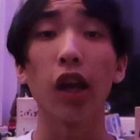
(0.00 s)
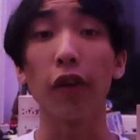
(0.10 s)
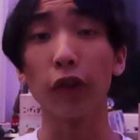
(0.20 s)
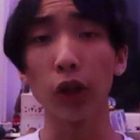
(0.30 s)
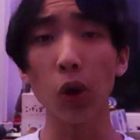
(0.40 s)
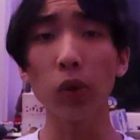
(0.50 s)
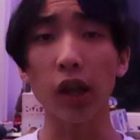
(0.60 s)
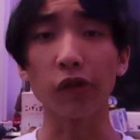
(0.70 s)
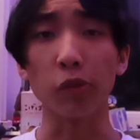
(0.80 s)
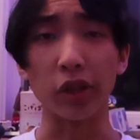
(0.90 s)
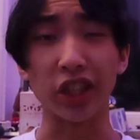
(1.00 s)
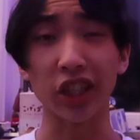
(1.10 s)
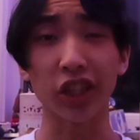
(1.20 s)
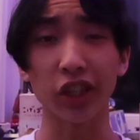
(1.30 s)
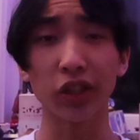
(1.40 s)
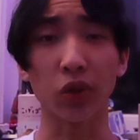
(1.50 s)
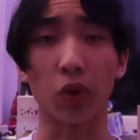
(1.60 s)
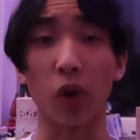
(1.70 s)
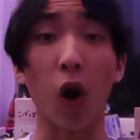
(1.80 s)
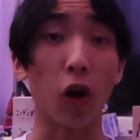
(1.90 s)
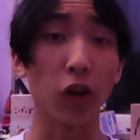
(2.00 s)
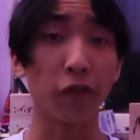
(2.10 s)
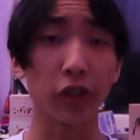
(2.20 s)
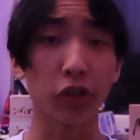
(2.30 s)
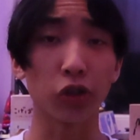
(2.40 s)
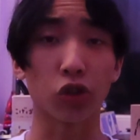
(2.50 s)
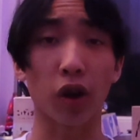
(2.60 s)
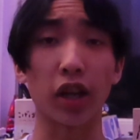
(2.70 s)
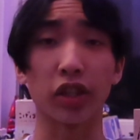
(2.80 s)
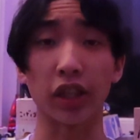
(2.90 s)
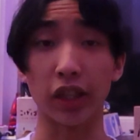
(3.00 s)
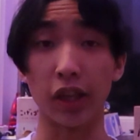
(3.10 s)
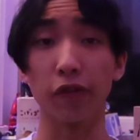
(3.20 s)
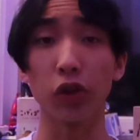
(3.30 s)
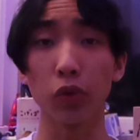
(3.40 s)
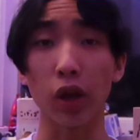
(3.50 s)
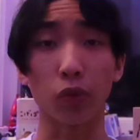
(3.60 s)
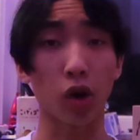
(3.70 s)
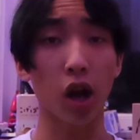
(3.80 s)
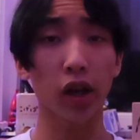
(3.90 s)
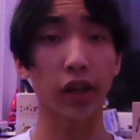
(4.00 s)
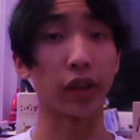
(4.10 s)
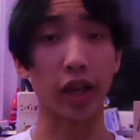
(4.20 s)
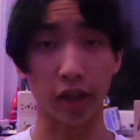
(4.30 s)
If a low-level magician or artificer tries to give you a rock and they